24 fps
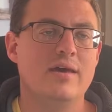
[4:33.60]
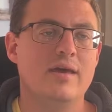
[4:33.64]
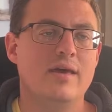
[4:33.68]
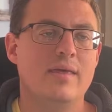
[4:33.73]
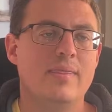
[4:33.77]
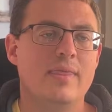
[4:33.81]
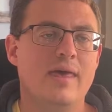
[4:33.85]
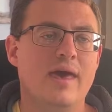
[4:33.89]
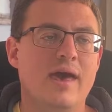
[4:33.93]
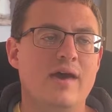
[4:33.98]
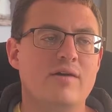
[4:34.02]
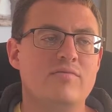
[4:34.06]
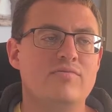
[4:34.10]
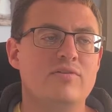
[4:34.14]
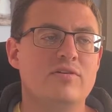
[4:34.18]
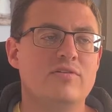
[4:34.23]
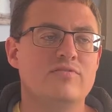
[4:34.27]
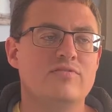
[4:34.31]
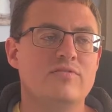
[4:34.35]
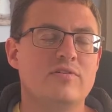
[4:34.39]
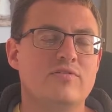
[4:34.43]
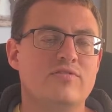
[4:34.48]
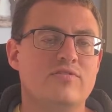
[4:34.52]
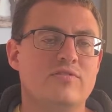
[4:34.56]
They have
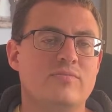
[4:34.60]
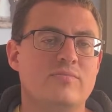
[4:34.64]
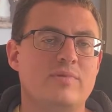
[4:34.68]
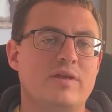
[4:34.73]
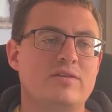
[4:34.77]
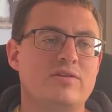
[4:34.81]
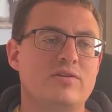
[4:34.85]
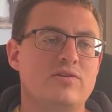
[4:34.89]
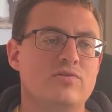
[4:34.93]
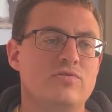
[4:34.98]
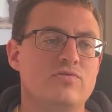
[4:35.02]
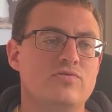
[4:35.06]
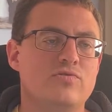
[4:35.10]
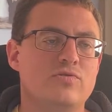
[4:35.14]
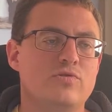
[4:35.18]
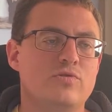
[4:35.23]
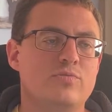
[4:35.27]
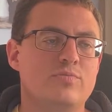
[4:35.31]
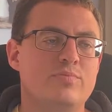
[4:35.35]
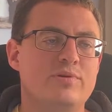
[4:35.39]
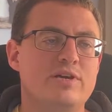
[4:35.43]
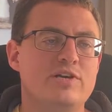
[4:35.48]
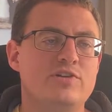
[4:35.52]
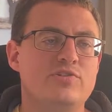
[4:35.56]
this system that they use
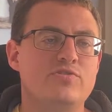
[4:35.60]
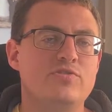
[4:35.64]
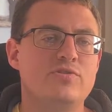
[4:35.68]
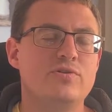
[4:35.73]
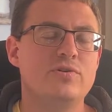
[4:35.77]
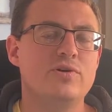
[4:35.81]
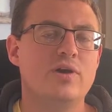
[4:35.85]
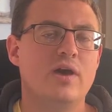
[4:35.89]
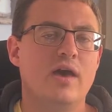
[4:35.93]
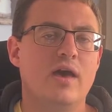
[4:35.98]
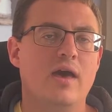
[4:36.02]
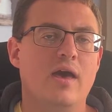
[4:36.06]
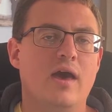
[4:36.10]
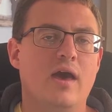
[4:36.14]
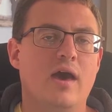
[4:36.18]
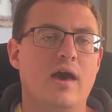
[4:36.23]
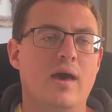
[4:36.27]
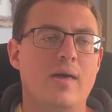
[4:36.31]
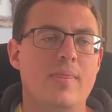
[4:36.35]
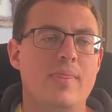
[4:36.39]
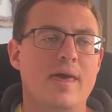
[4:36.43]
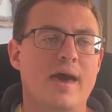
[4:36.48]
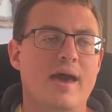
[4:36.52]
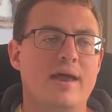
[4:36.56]
called P2,
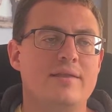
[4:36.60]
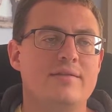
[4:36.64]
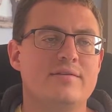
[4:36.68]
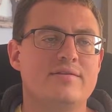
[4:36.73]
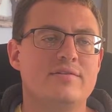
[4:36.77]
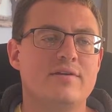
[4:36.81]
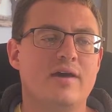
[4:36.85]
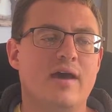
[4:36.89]
and that